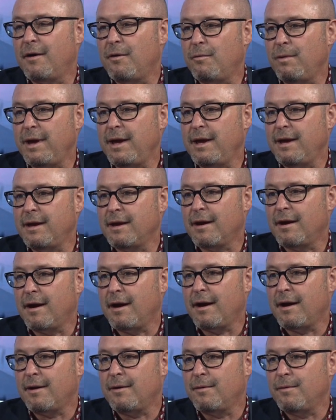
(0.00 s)
We
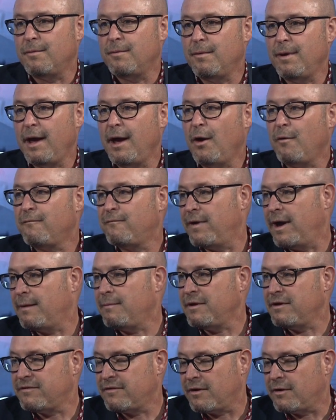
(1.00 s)
help
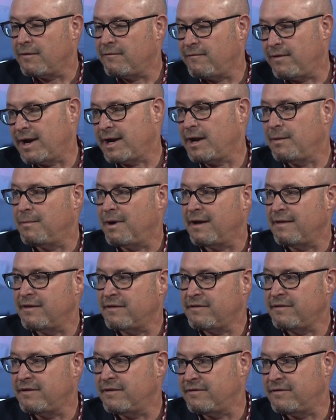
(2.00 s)
families that are affected by
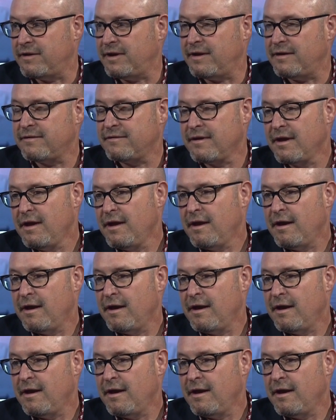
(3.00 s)
this disease